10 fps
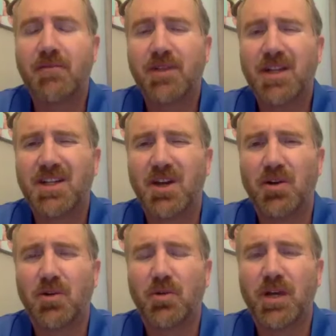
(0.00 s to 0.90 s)
I feel like
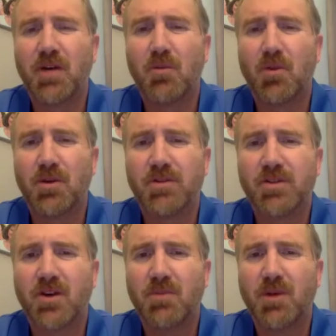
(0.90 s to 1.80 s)
yoga would help more in
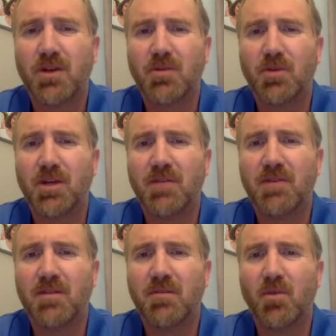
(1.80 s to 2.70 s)
softball than it would
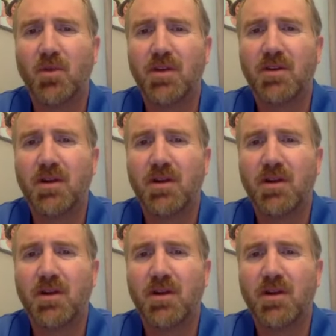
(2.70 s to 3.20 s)
even with